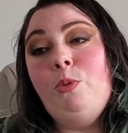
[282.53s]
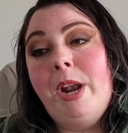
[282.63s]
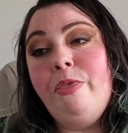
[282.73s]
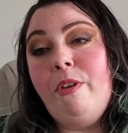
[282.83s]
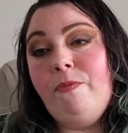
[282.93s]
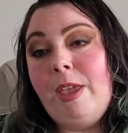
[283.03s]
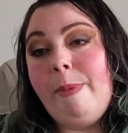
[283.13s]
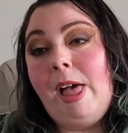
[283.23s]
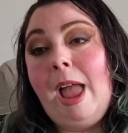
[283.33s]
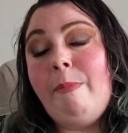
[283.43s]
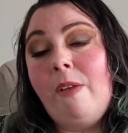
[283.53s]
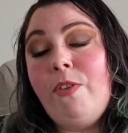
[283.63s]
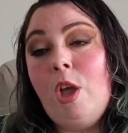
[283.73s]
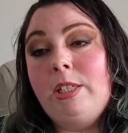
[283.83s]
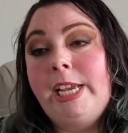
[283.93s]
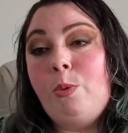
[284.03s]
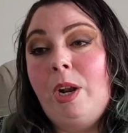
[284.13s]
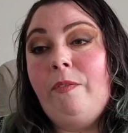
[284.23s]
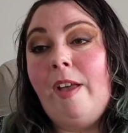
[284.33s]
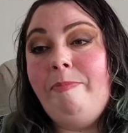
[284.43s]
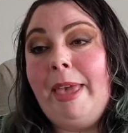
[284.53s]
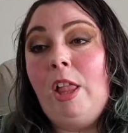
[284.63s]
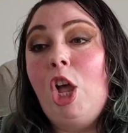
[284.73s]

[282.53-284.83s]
23 female, and my fiance, 25 male,